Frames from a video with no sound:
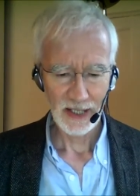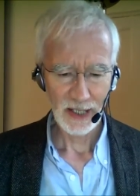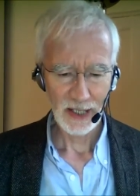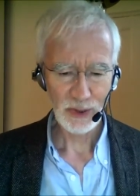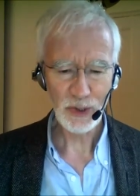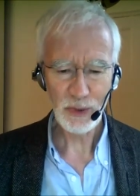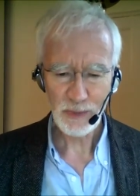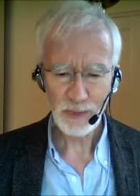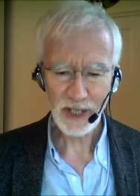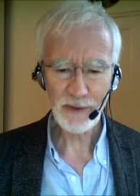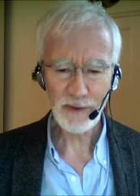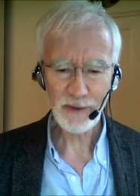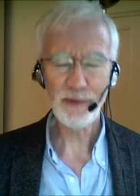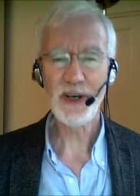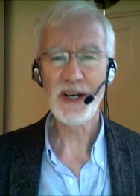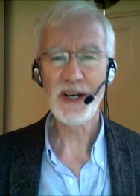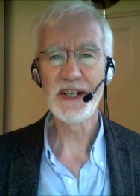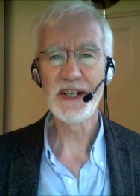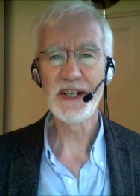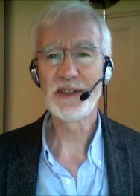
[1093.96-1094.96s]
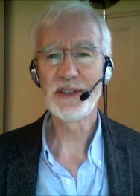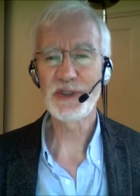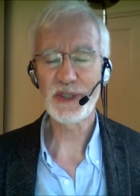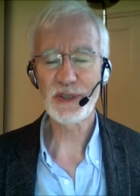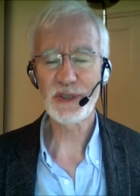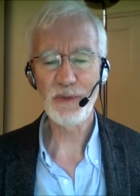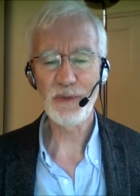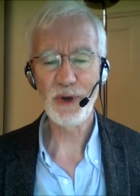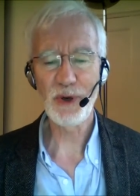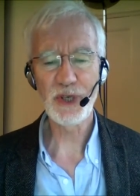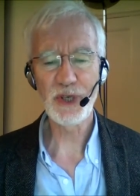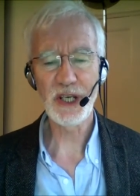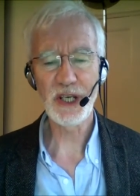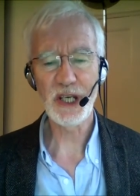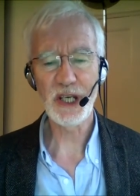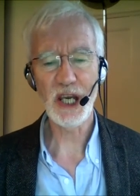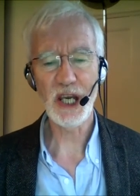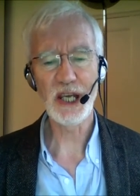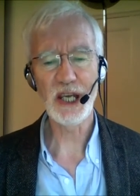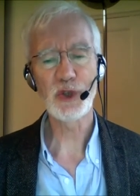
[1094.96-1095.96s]
You may find that
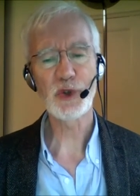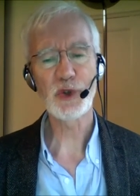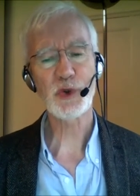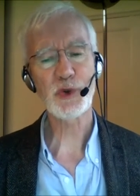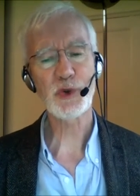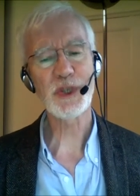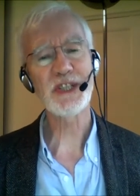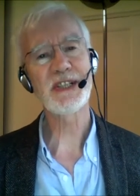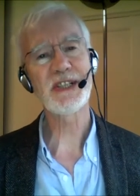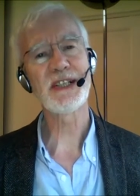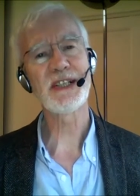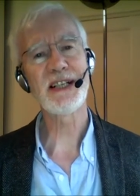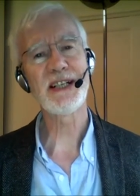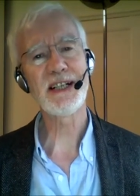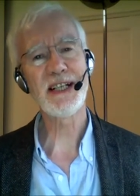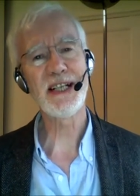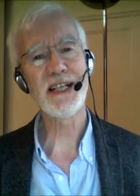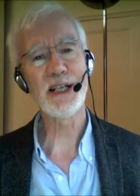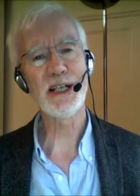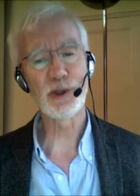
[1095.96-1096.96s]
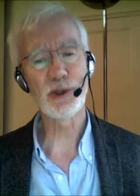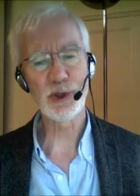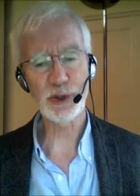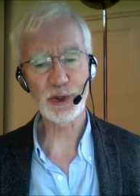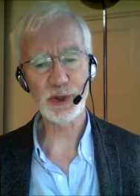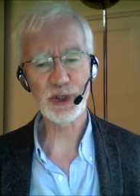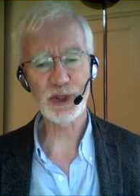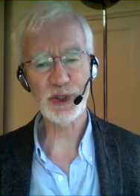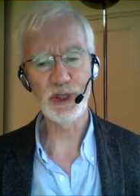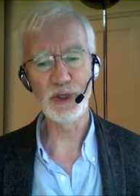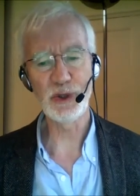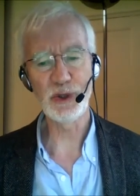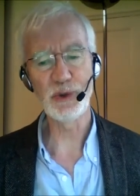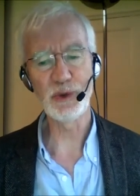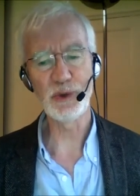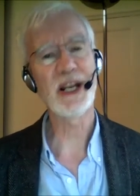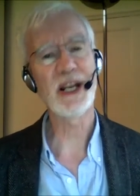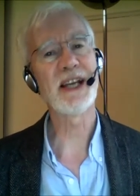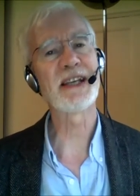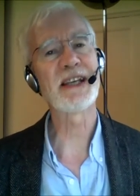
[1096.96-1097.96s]
smoking increasingly looks to
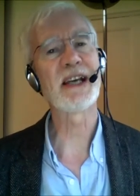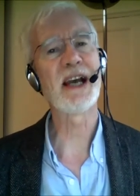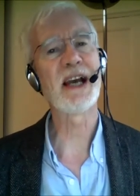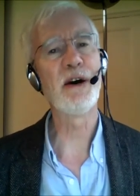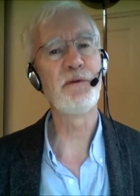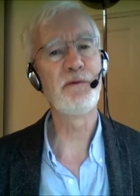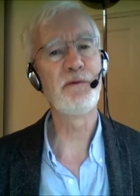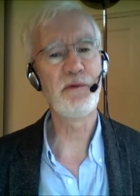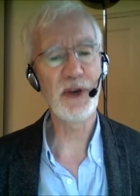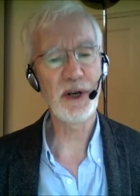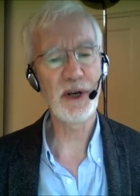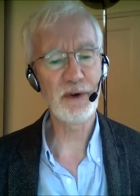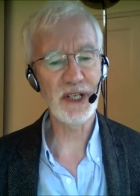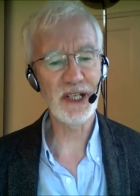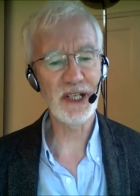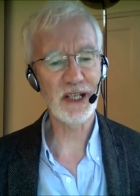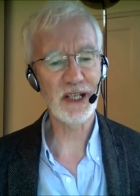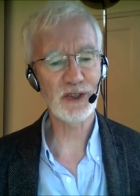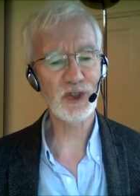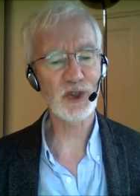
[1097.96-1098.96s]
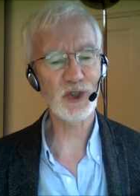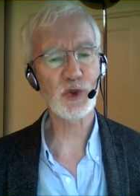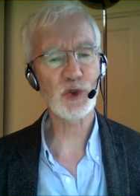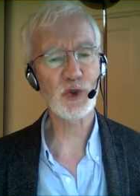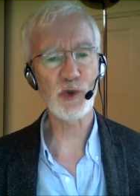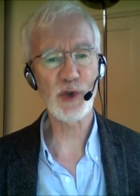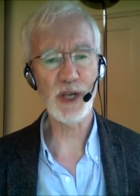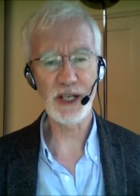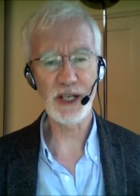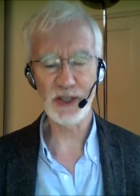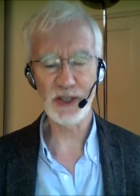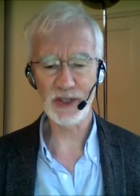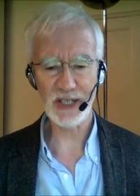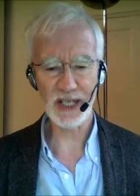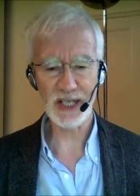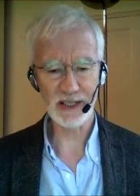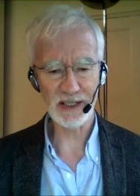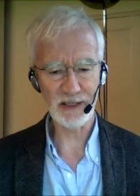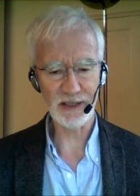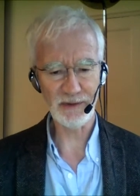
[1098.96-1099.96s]
you like a very strange
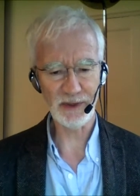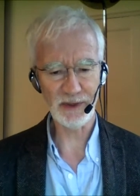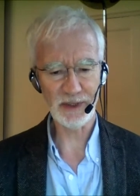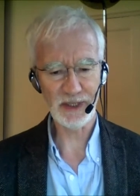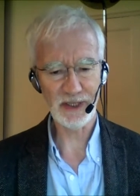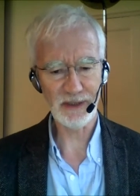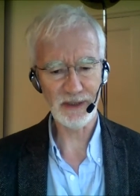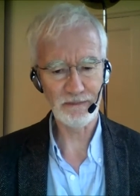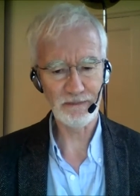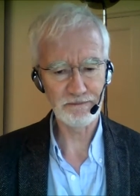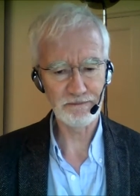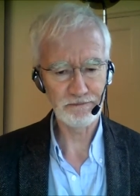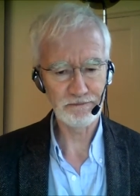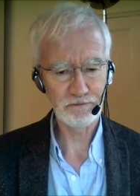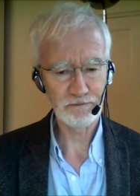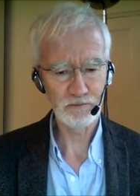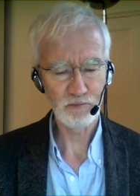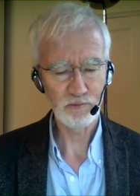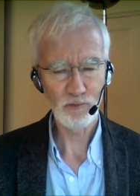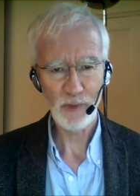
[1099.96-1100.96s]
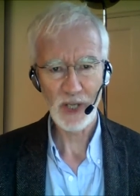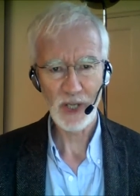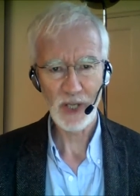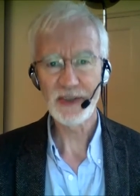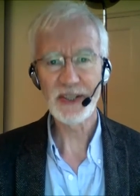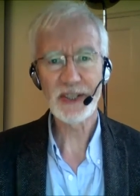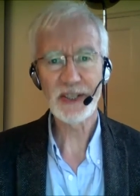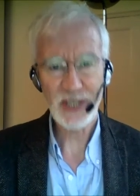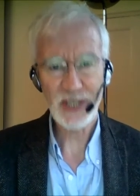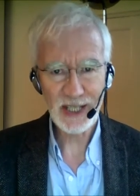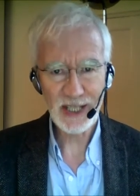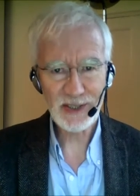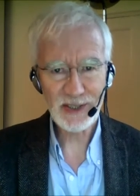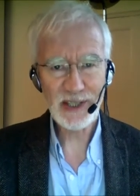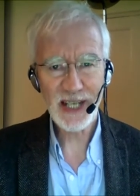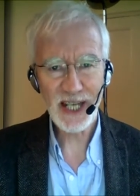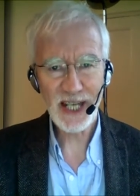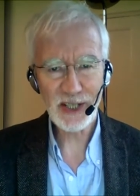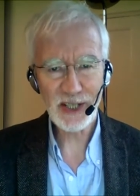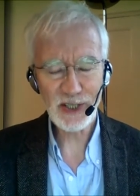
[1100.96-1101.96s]
activity that has
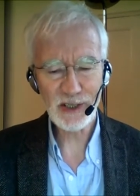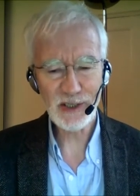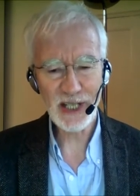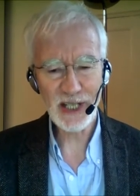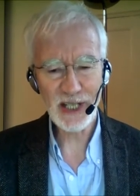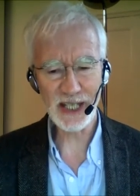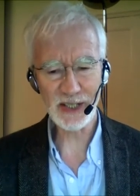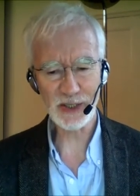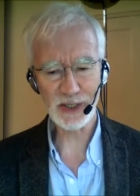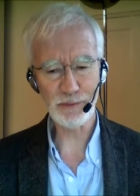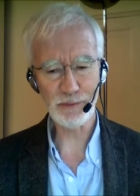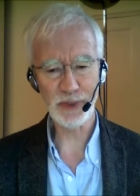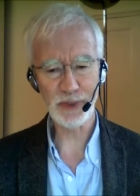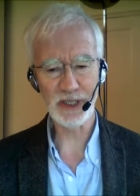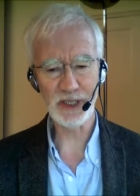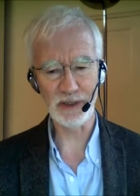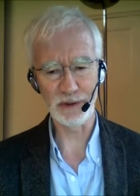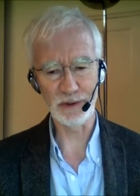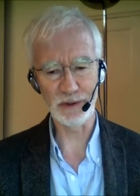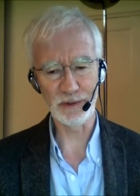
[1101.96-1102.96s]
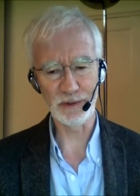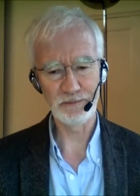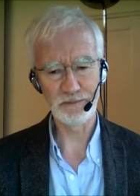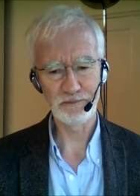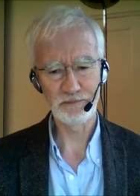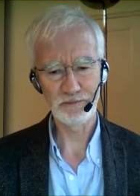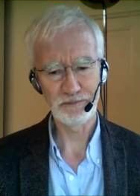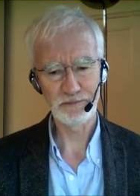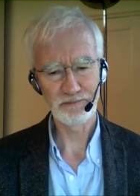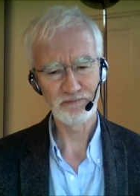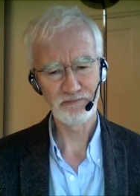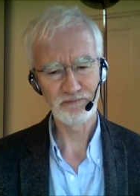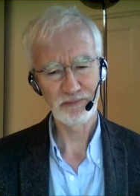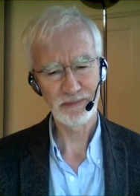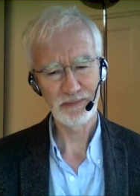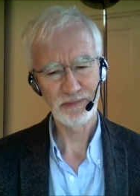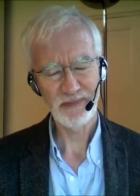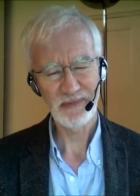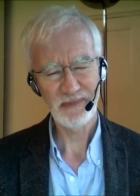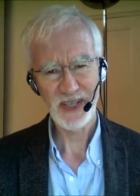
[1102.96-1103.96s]
less and less appeal,
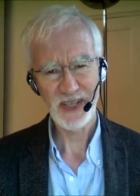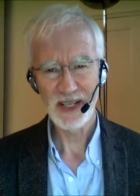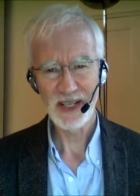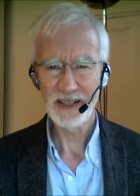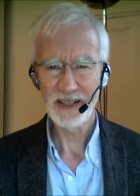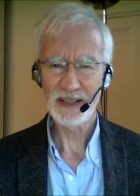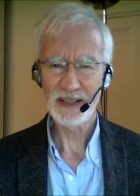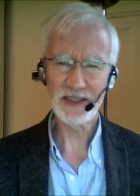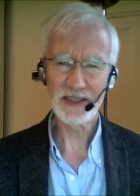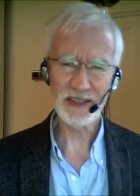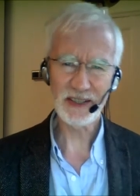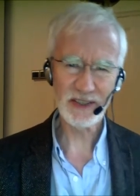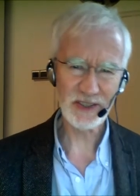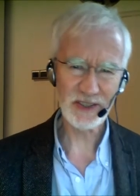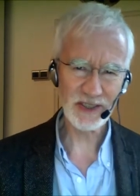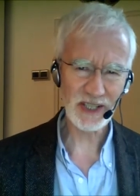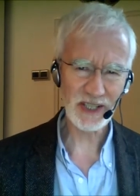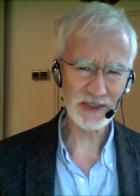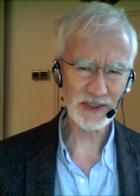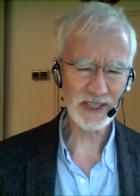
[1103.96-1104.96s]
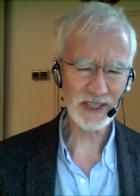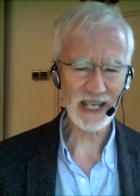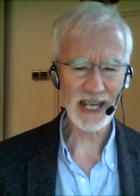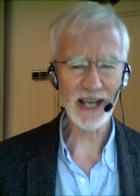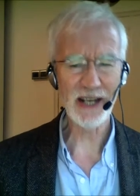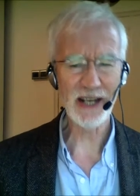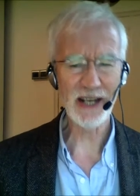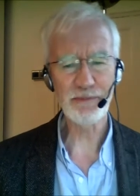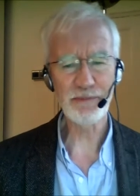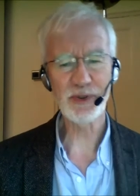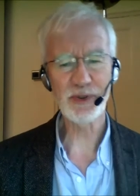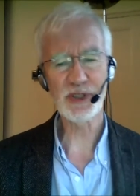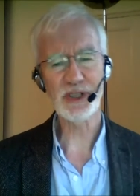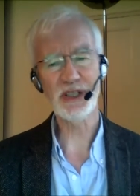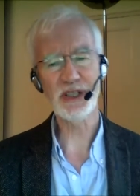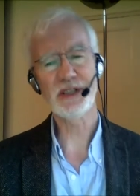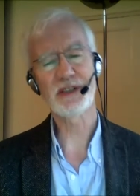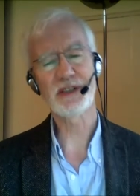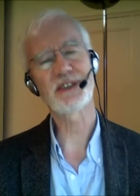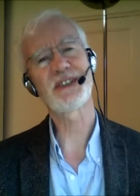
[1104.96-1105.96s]
that it's just an
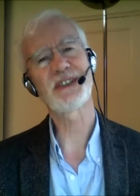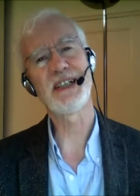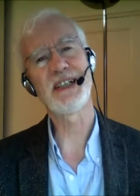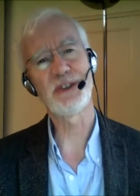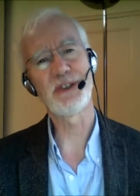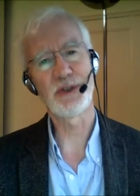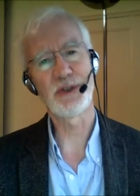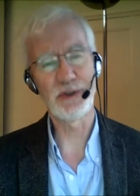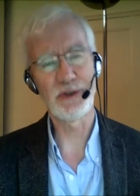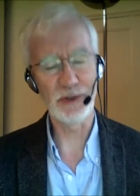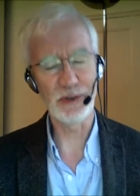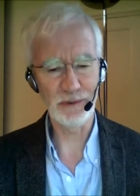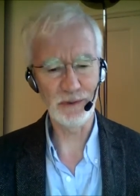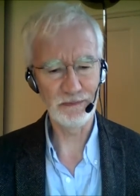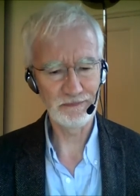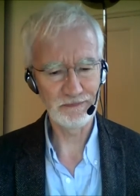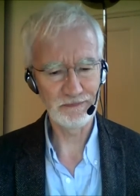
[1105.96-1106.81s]
absurd thing to do.